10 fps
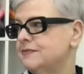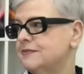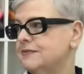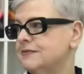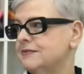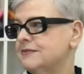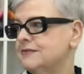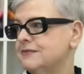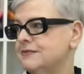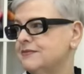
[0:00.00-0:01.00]

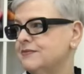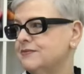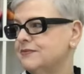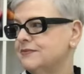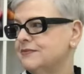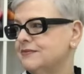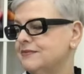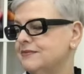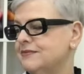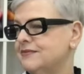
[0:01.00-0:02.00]

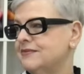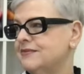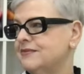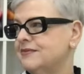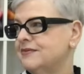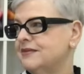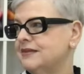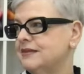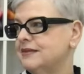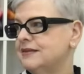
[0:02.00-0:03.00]

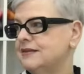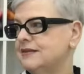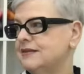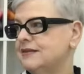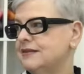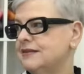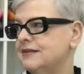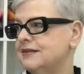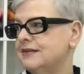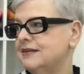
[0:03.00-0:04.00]

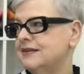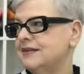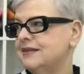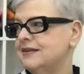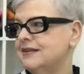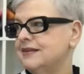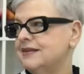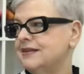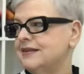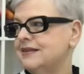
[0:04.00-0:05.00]

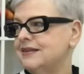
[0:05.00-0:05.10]
(not speaking)